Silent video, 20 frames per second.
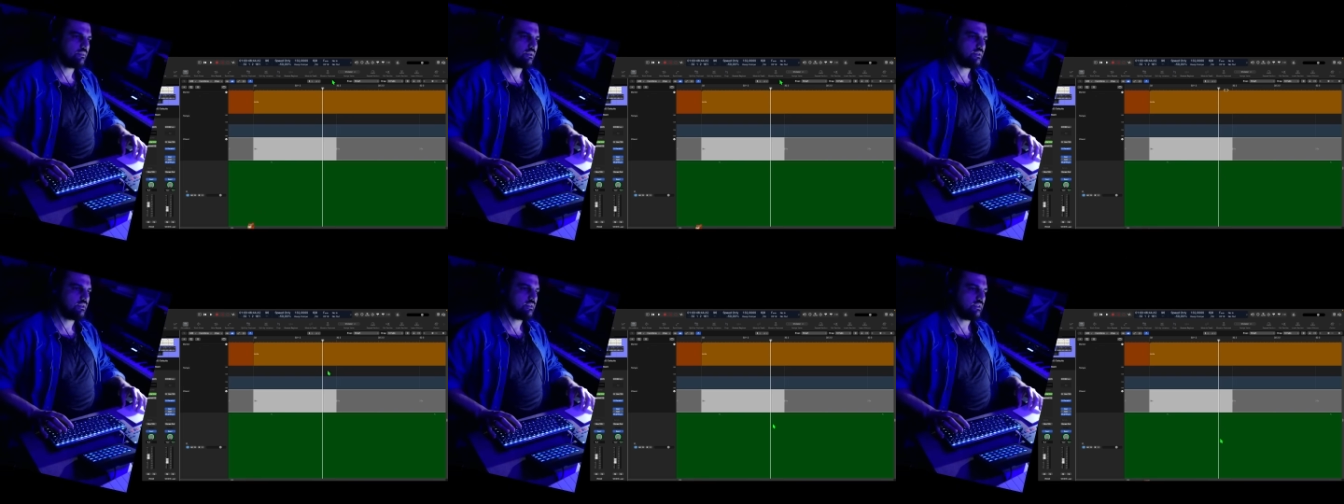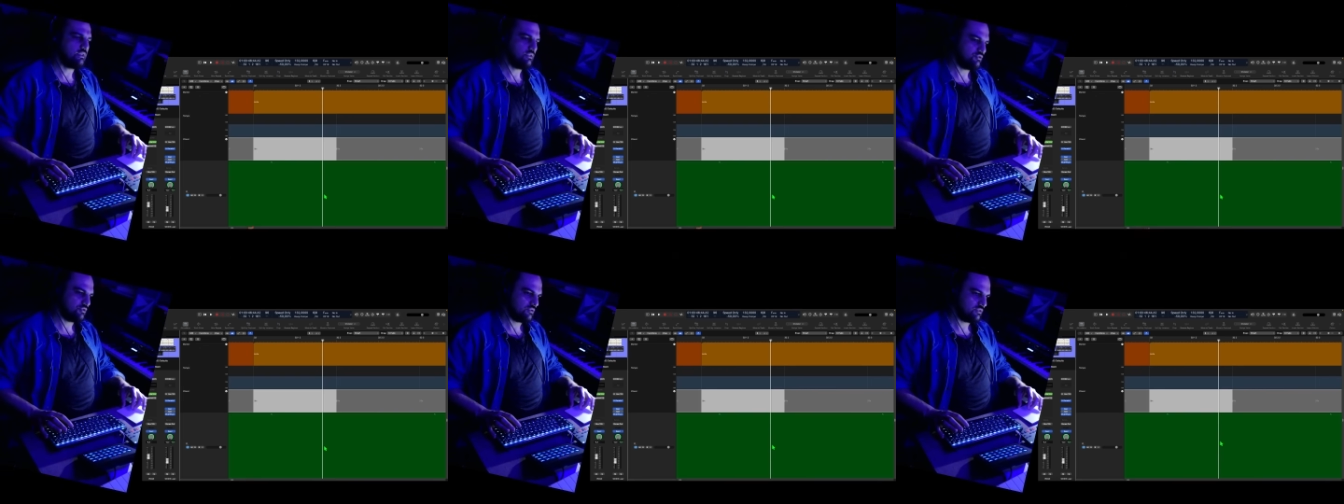and
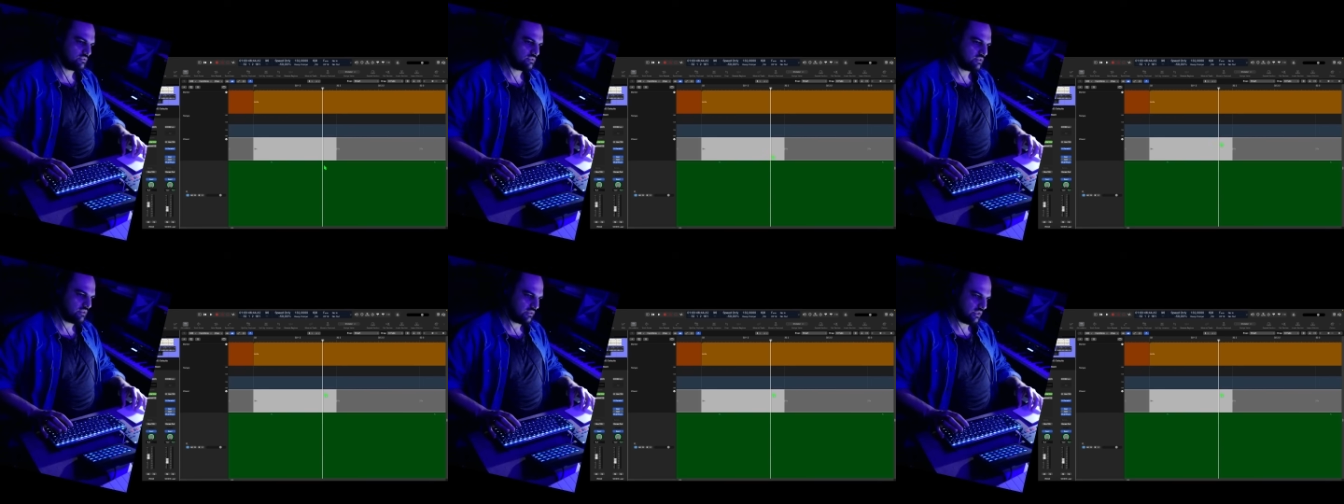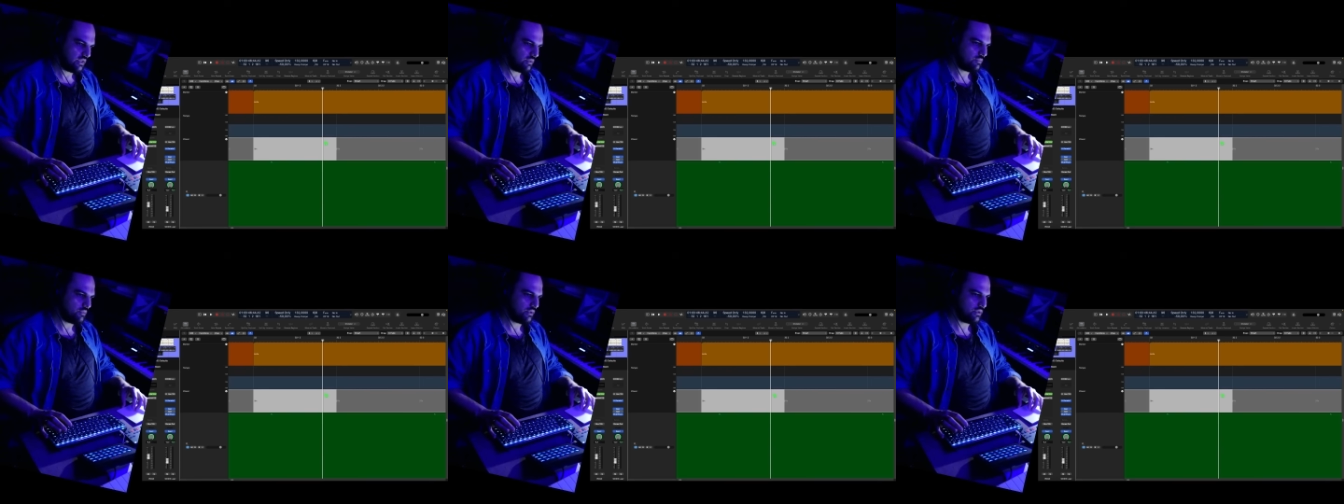adjust the
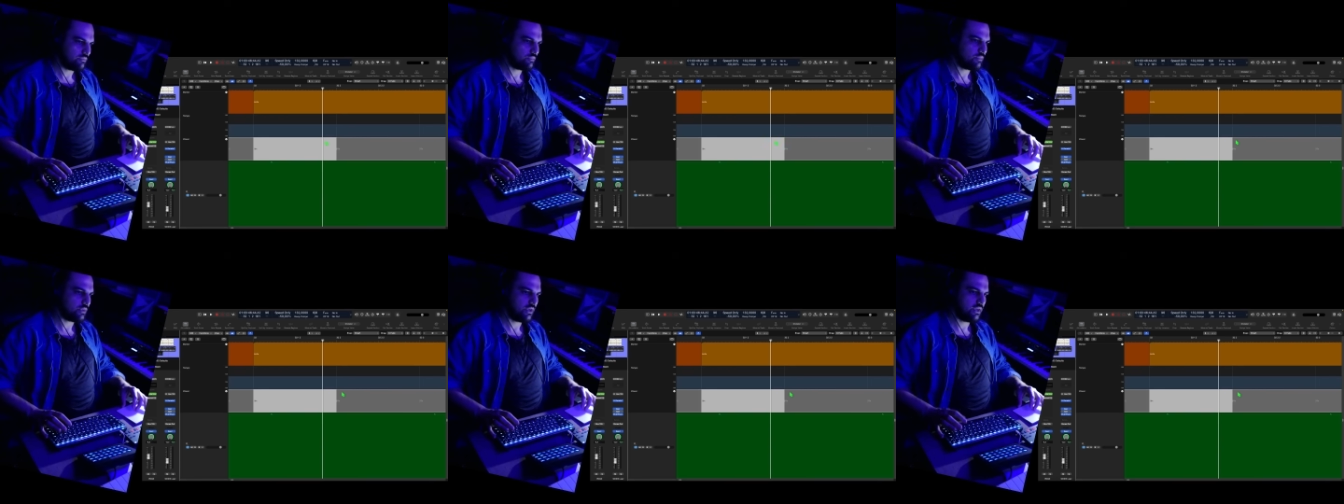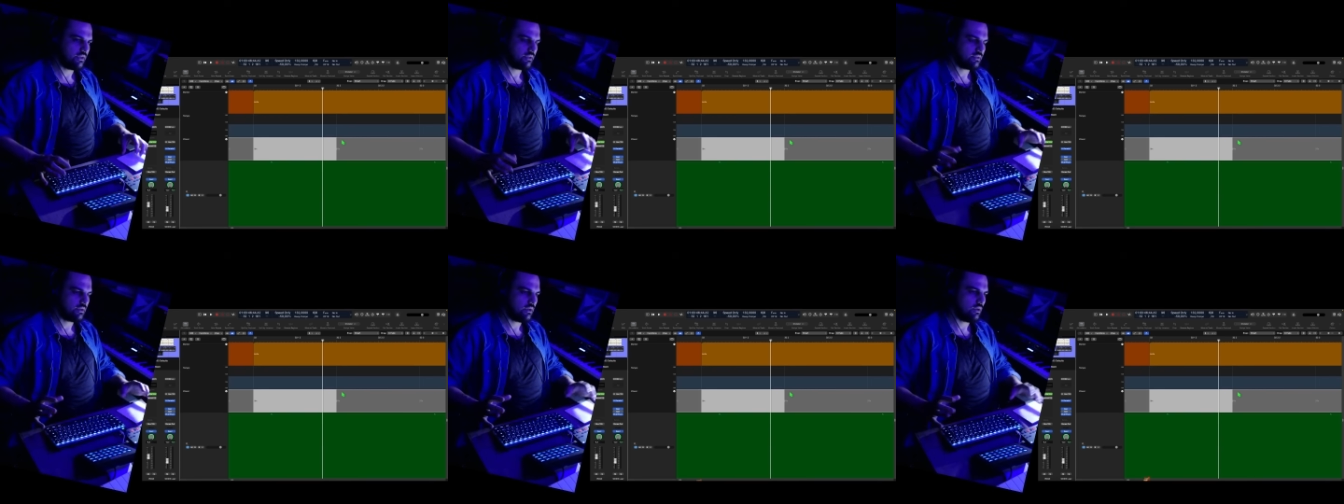tempo and bring
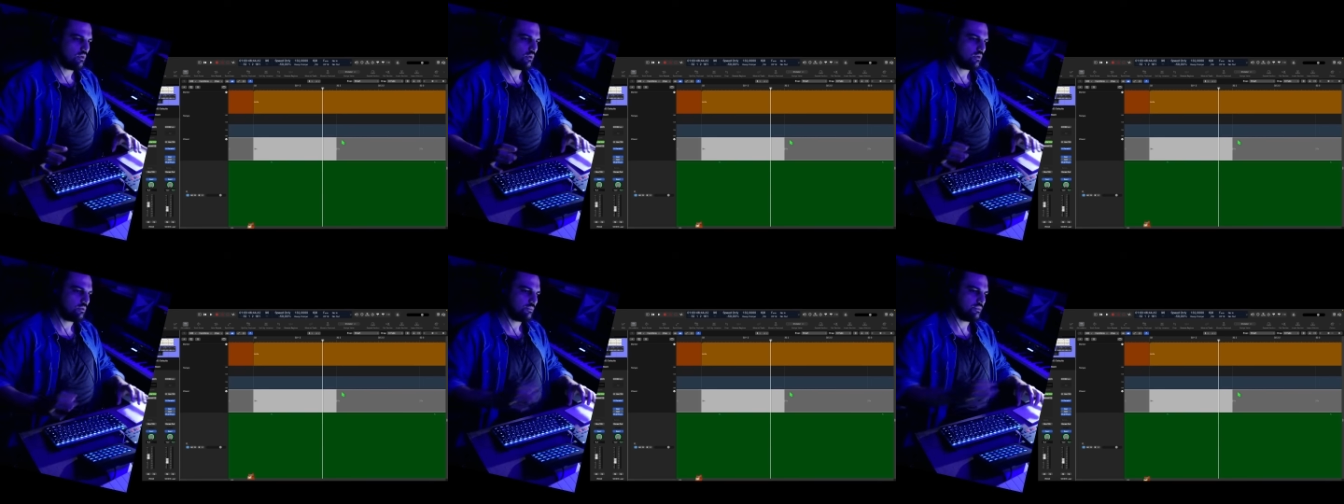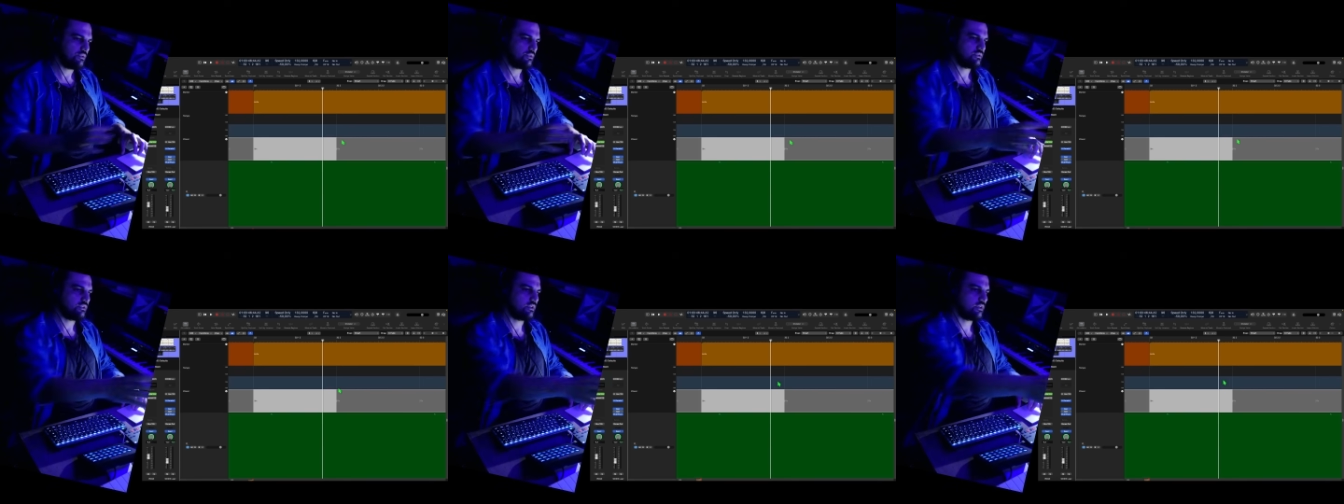the whole
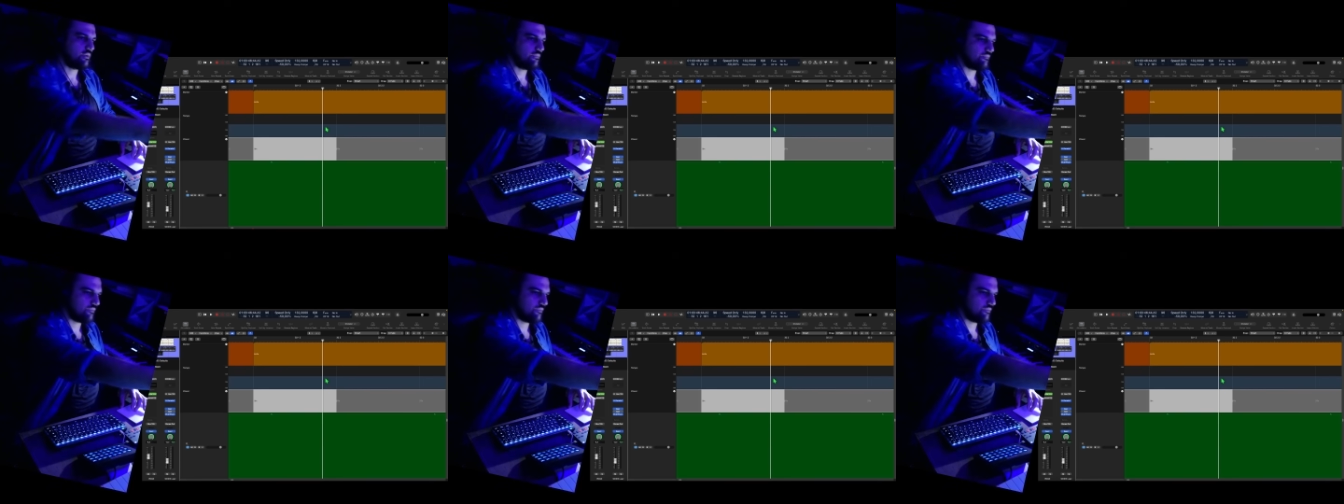music